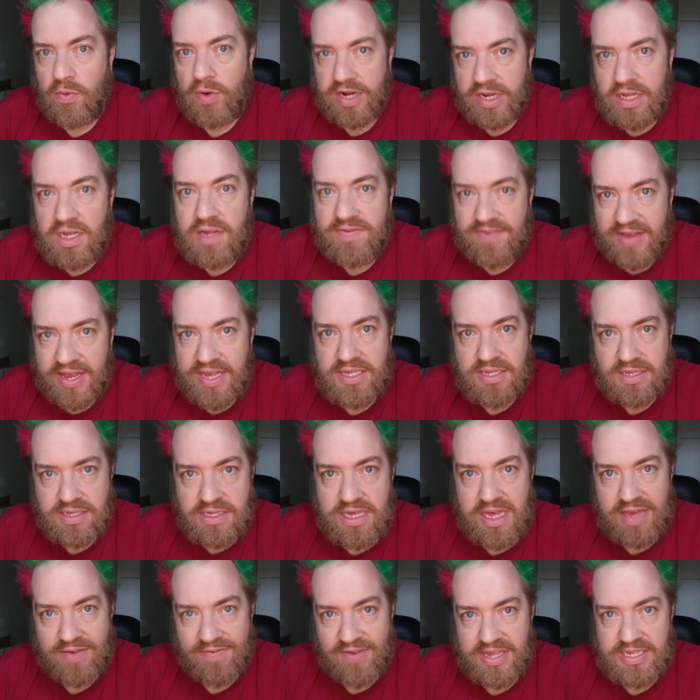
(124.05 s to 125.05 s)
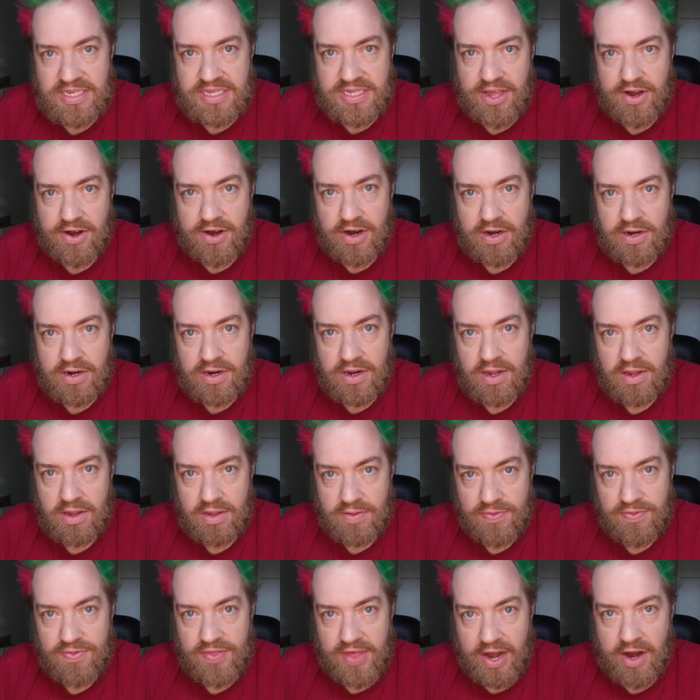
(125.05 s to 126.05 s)
real events, the events that
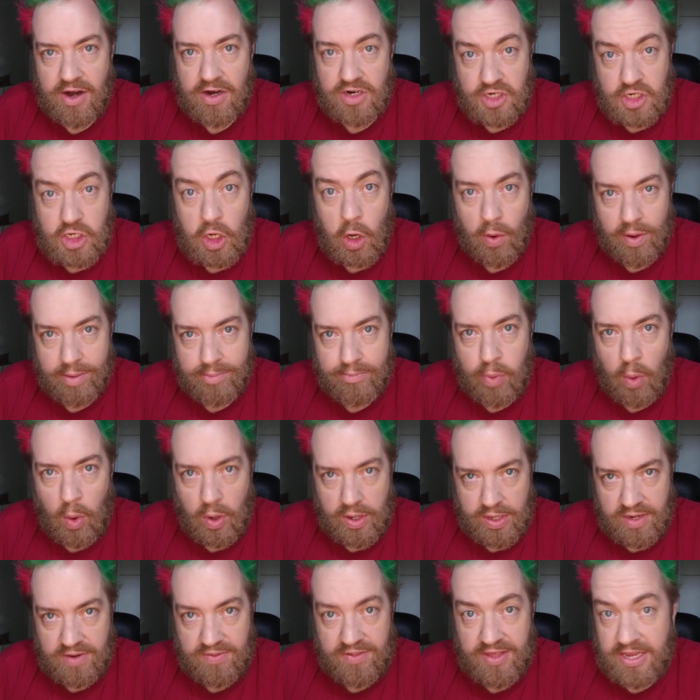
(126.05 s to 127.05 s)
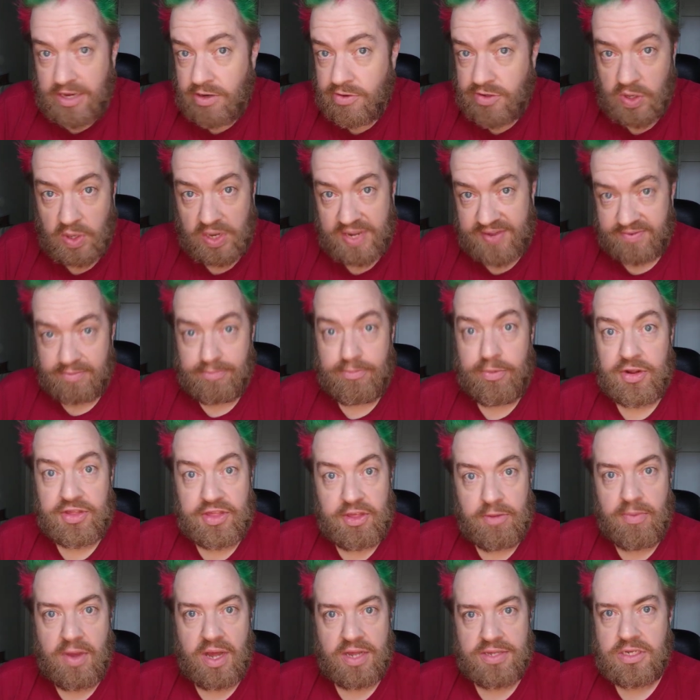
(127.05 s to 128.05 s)
are so important that you don't even put
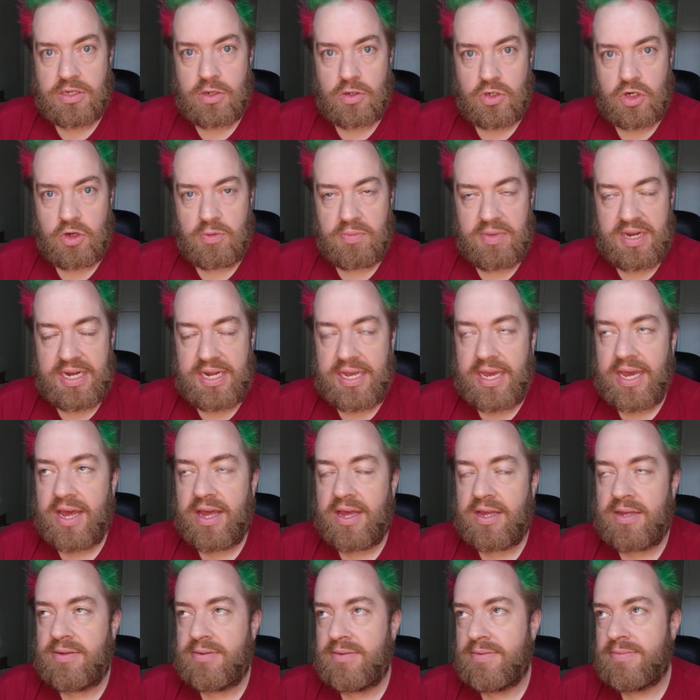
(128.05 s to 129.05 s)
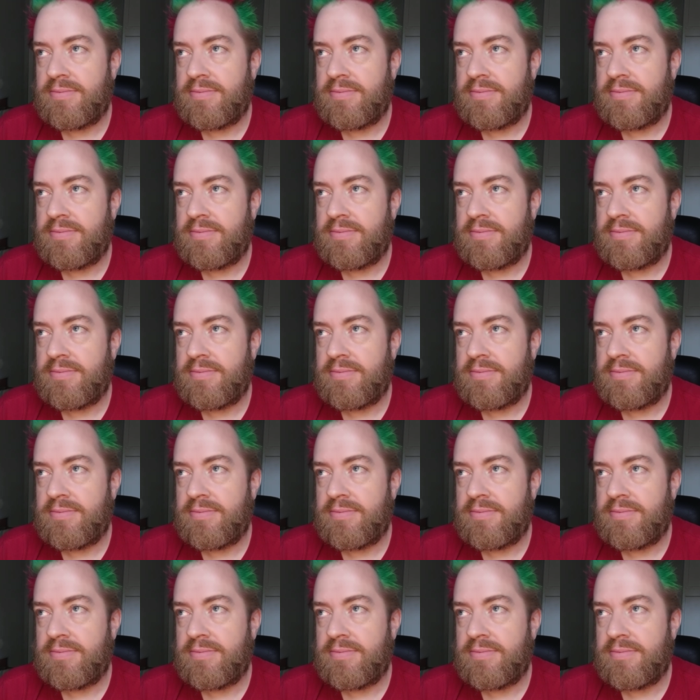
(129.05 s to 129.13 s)
them on social media.